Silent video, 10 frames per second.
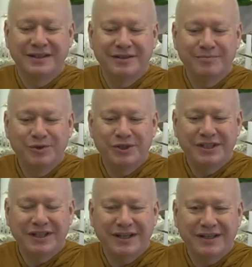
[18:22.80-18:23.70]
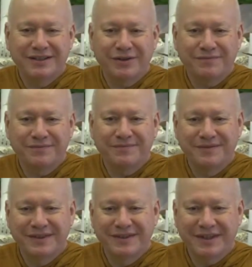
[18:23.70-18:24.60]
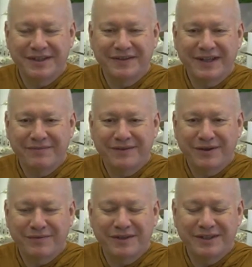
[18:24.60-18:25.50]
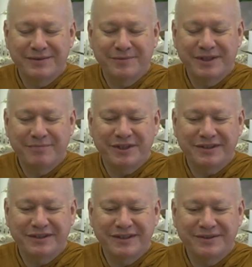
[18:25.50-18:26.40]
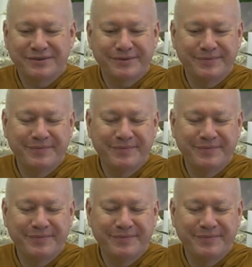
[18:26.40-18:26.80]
Mudita is often kind of left off a little bit, but still